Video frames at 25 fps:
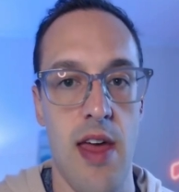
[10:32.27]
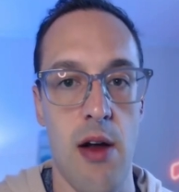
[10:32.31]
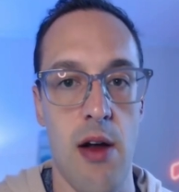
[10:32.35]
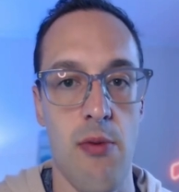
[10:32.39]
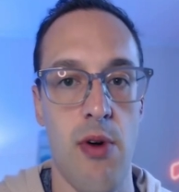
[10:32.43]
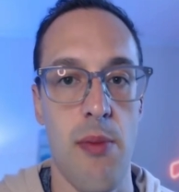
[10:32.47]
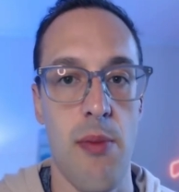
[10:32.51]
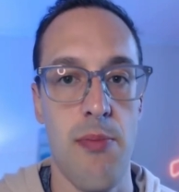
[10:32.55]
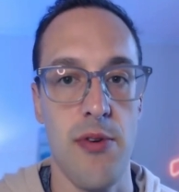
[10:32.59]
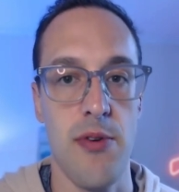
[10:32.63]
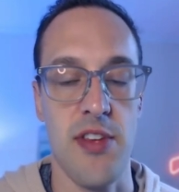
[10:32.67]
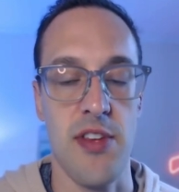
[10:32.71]

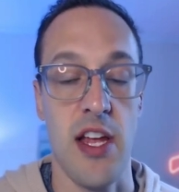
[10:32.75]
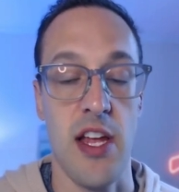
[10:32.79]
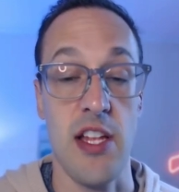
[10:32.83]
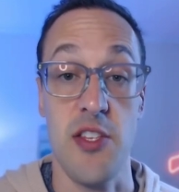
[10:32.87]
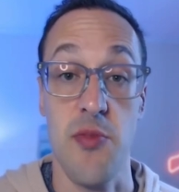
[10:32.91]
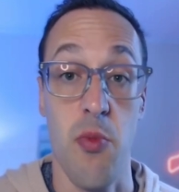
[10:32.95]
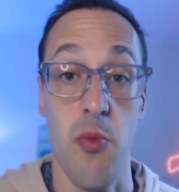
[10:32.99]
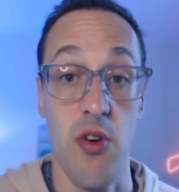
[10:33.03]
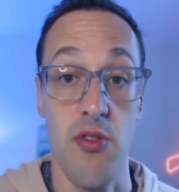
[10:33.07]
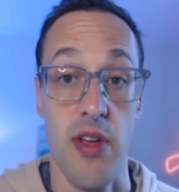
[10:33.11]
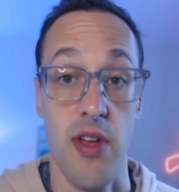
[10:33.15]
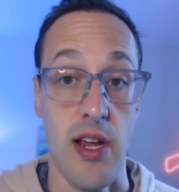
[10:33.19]
that
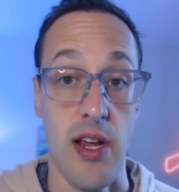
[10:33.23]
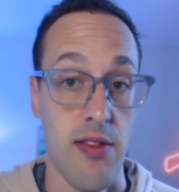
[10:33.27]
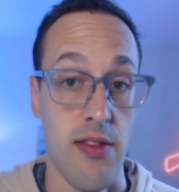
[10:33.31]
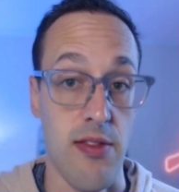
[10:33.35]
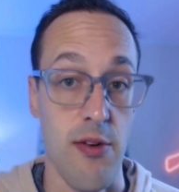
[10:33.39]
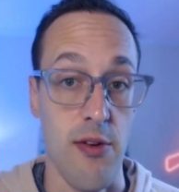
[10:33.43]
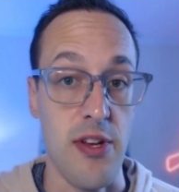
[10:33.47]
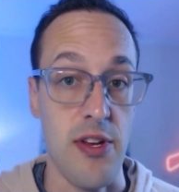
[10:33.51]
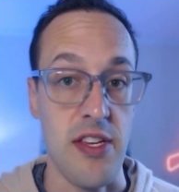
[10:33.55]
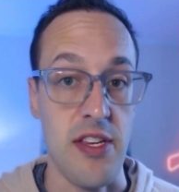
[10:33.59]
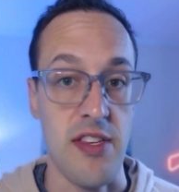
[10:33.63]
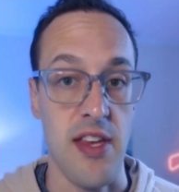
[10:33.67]
represents more
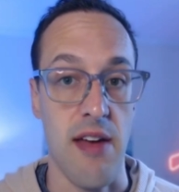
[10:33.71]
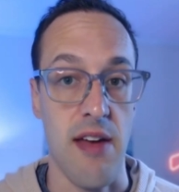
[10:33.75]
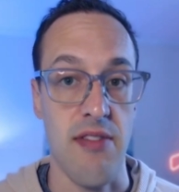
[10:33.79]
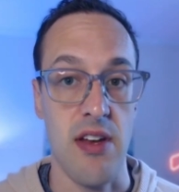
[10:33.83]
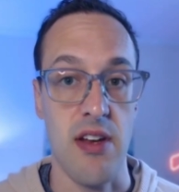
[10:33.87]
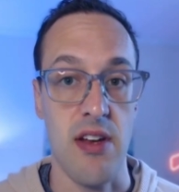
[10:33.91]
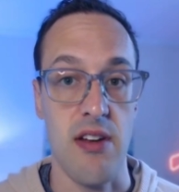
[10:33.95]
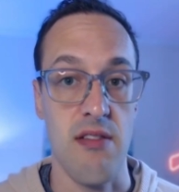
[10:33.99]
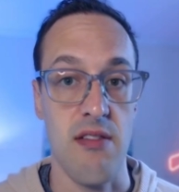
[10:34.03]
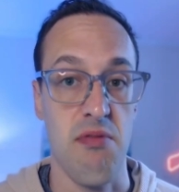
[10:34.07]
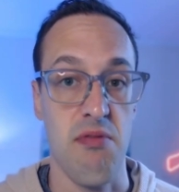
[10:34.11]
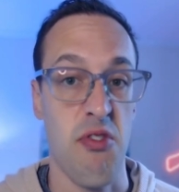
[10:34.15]
like
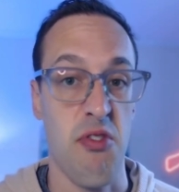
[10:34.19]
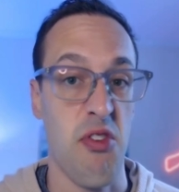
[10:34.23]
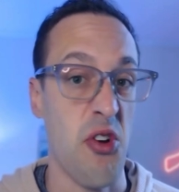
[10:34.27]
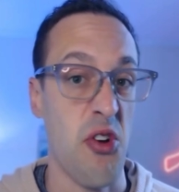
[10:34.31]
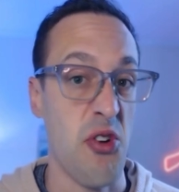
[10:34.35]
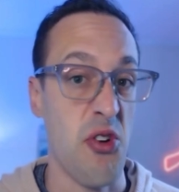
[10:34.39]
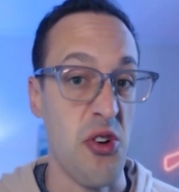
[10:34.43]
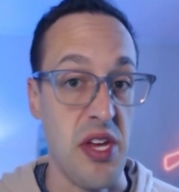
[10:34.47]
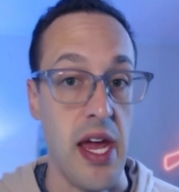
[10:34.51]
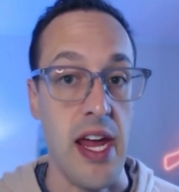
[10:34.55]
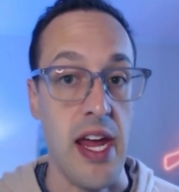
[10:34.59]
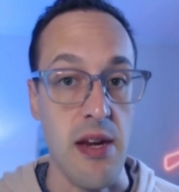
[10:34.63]
37,
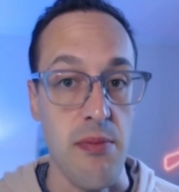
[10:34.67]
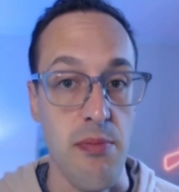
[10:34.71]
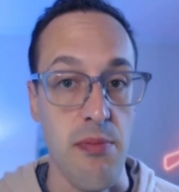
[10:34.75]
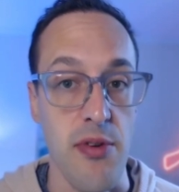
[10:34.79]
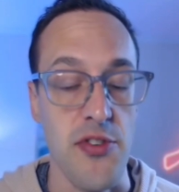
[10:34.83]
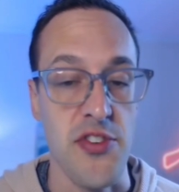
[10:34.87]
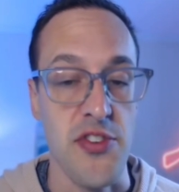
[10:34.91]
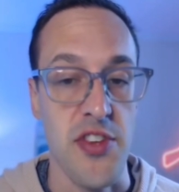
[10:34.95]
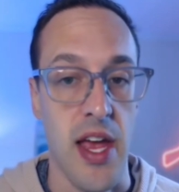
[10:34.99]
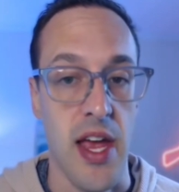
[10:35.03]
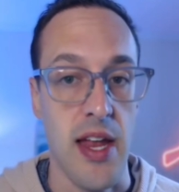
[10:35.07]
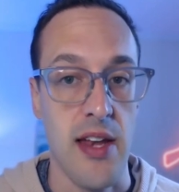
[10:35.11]

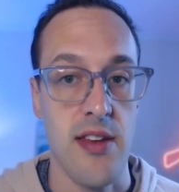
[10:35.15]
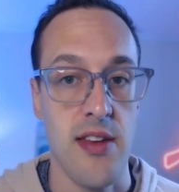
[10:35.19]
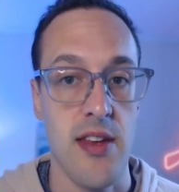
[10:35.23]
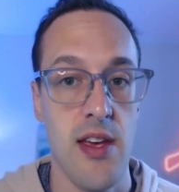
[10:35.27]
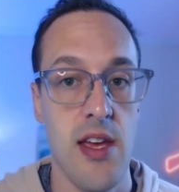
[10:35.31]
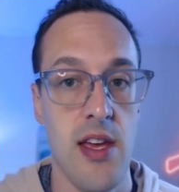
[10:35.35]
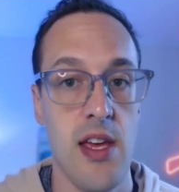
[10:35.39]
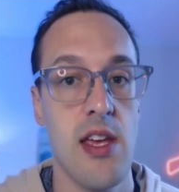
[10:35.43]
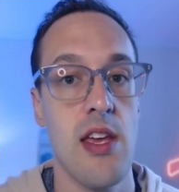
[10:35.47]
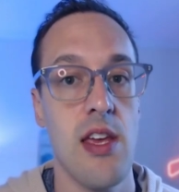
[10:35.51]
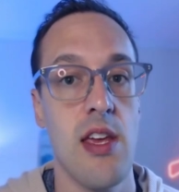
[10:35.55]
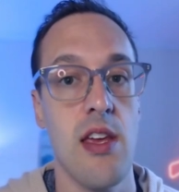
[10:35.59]

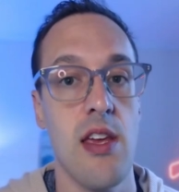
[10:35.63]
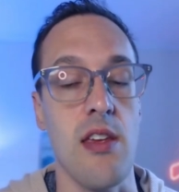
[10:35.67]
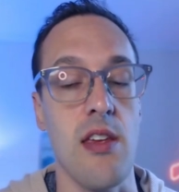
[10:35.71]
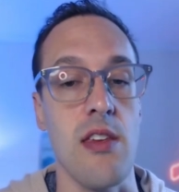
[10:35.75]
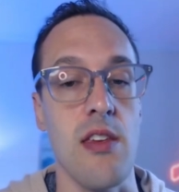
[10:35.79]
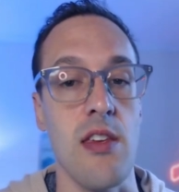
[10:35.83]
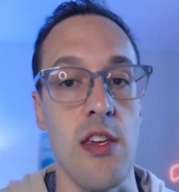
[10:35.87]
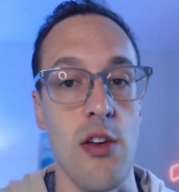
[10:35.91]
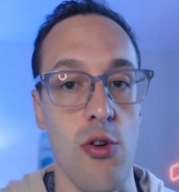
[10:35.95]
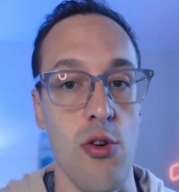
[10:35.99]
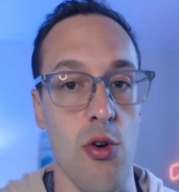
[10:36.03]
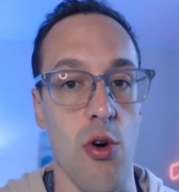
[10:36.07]
38%
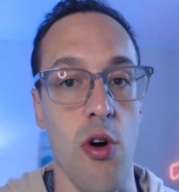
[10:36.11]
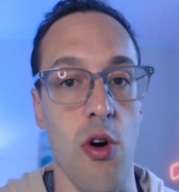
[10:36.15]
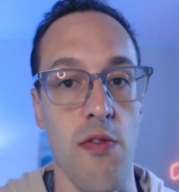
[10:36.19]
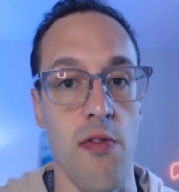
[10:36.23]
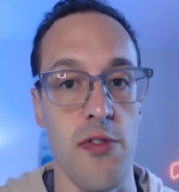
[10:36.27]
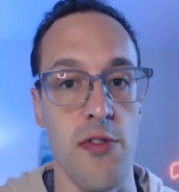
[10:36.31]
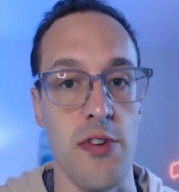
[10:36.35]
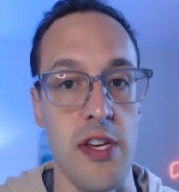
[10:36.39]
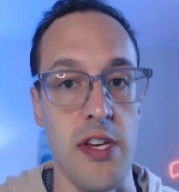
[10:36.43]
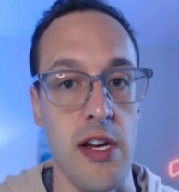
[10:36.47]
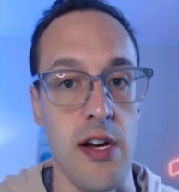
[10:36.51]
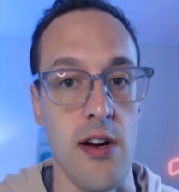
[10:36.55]
year
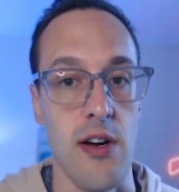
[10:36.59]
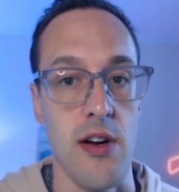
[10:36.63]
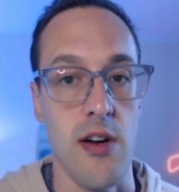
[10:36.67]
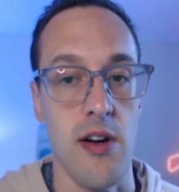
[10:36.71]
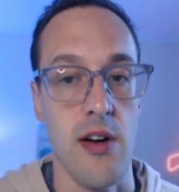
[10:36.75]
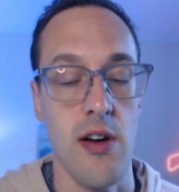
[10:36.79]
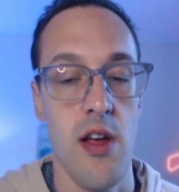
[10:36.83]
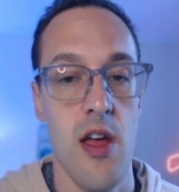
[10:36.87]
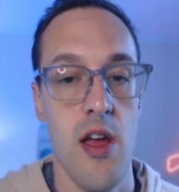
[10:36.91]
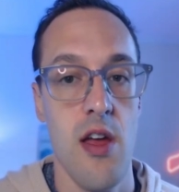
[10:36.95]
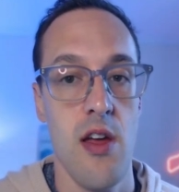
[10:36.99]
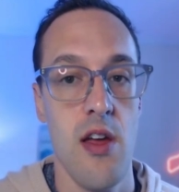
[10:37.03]
over
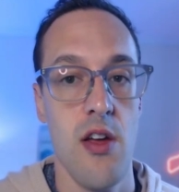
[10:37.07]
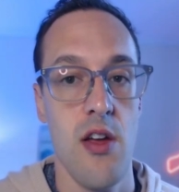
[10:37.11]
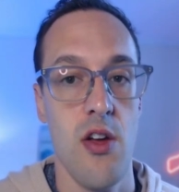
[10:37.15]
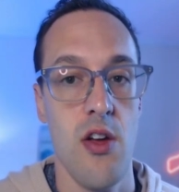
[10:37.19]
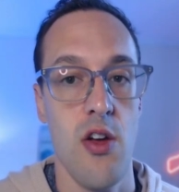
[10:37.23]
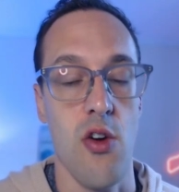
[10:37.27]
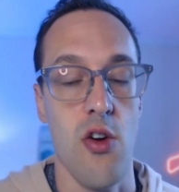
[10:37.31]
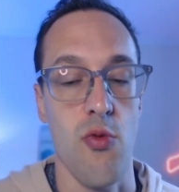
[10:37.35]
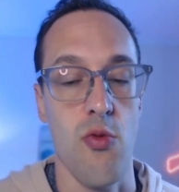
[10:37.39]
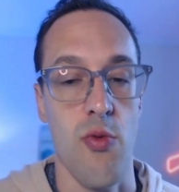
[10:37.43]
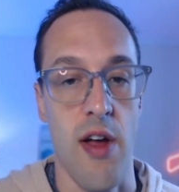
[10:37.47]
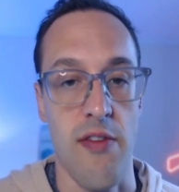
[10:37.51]
year
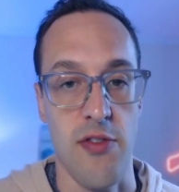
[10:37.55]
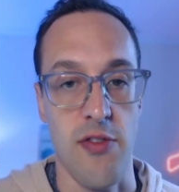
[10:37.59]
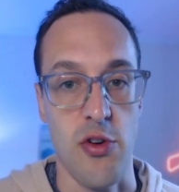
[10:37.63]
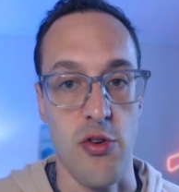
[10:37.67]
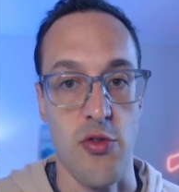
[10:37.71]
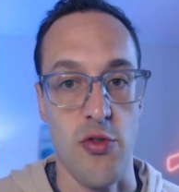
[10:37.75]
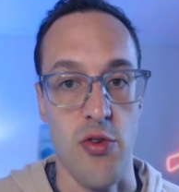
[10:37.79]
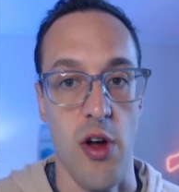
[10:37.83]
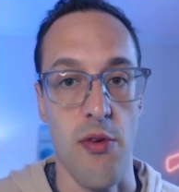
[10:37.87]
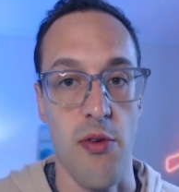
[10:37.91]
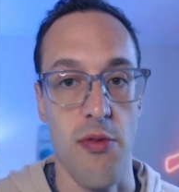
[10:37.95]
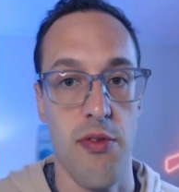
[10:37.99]

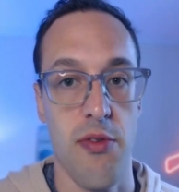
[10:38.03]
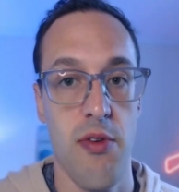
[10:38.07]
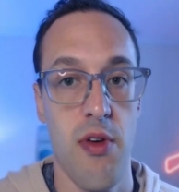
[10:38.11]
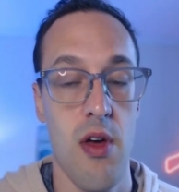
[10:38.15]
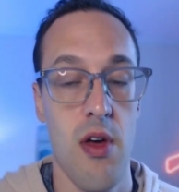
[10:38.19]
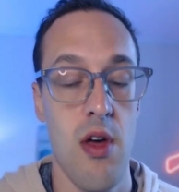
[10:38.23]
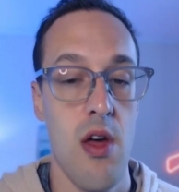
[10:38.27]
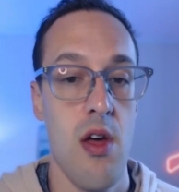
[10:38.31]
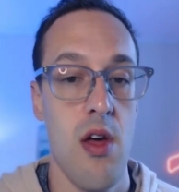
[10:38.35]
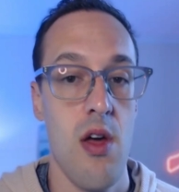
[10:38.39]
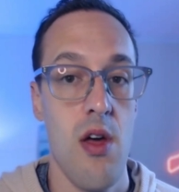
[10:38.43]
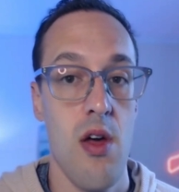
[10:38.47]
revenue
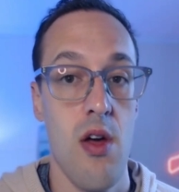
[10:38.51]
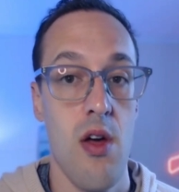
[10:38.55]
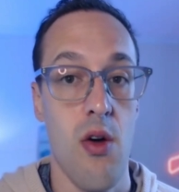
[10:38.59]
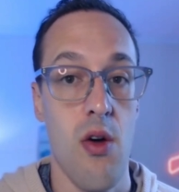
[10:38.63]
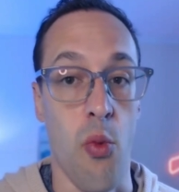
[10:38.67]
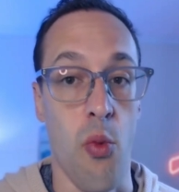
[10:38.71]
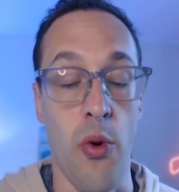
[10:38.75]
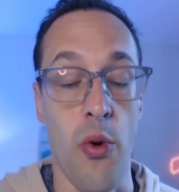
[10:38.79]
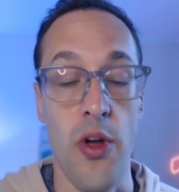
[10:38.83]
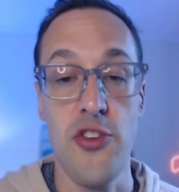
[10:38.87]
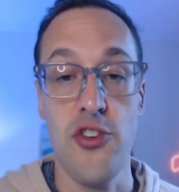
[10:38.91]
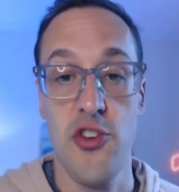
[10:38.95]
growth,
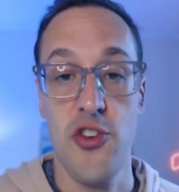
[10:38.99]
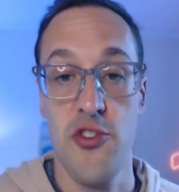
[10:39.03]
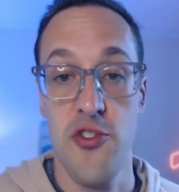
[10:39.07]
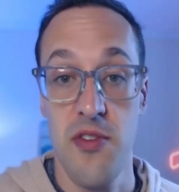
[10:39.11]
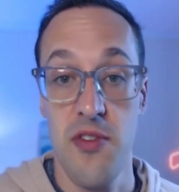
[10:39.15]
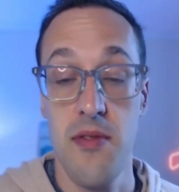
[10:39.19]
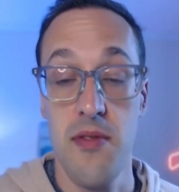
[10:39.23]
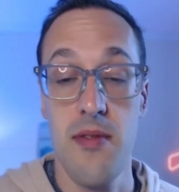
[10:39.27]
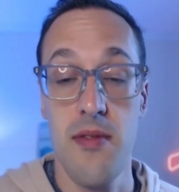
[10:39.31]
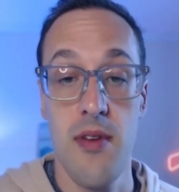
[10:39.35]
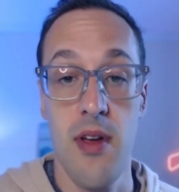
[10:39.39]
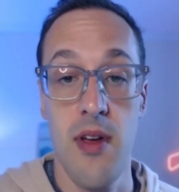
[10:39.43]

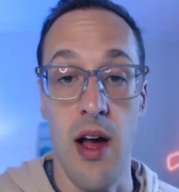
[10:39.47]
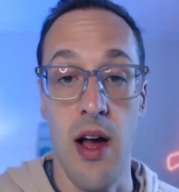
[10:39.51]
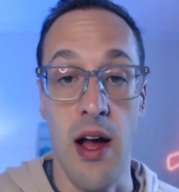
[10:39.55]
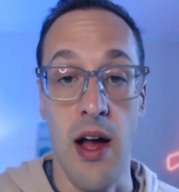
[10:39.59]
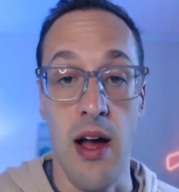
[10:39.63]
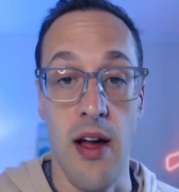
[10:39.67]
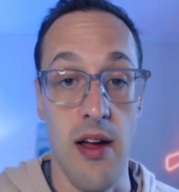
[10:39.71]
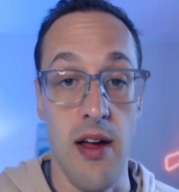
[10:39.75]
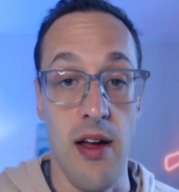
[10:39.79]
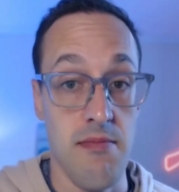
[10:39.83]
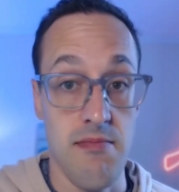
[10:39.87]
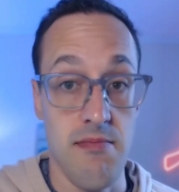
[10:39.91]
which
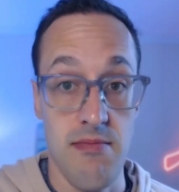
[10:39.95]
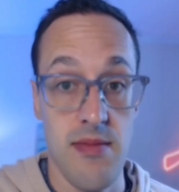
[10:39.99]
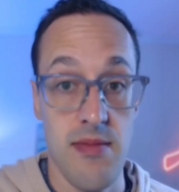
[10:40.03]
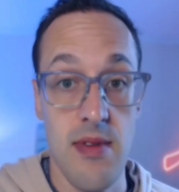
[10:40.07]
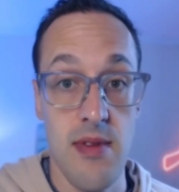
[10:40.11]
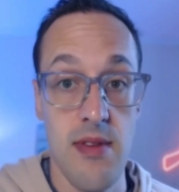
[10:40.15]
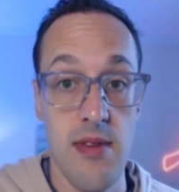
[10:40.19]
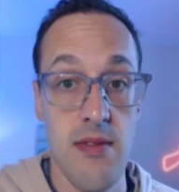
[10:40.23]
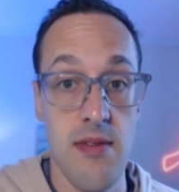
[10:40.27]
uh,